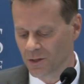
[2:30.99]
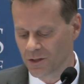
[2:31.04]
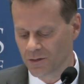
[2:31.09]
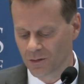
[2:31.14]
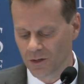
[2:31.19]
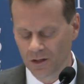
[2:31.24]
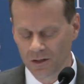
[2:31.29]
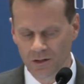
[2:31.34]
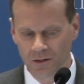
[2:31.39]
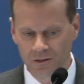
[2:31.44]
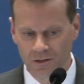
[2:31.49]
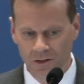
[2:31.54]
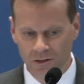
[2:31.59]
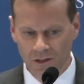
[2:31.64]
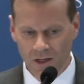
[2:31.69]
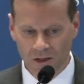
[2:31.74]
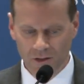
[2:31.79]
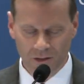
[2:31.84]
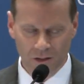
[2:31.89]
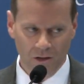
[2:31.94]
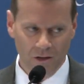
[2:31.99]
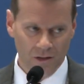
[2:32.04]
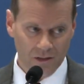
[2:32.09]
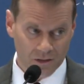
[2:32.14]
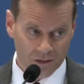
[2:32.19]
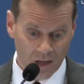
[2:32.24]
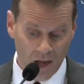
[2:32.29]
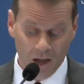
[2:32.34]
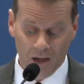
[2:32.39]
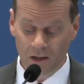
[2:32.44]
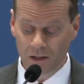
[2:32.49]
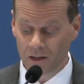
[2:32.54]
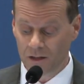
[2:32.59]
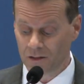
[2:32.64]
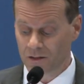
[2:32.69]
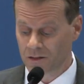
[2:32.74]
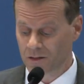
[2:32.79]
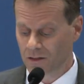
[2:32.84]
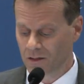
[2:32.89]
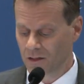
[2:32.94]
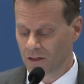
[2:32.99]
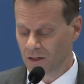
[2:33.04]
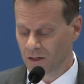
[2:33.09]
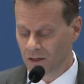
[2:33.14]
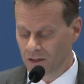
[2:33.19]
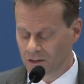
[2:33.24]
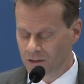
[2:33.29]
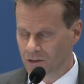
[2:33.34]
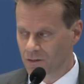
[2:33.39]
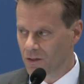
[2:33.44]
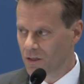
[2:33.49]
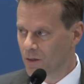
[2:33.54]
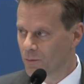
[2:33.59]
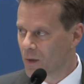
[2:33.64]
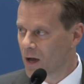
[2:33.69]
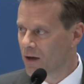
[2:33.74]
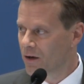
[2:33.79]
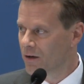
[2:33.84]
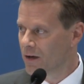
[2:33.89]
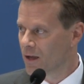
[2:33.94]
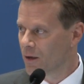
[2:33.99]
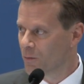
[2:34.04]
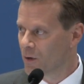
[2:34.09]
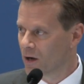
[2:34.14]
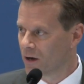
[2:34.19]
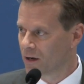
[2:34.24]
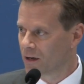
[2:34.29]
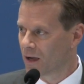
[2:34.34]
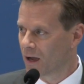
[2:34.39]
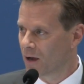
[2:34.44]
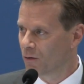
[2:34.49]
between totalitarian societies in history and modern-day America,